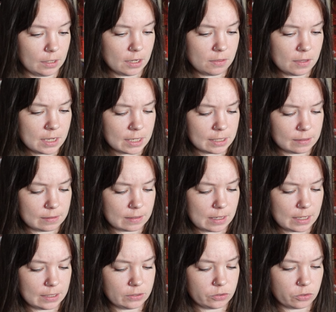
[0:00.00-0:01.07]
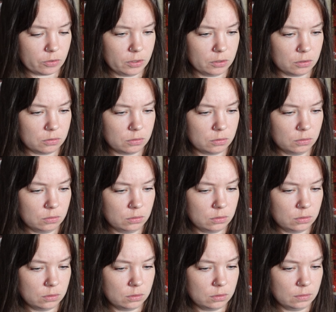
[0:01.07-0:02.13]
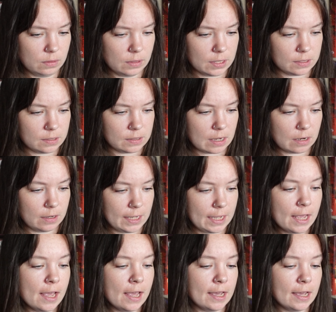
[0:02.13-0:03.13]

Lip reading: I don't think it's historical necessarily.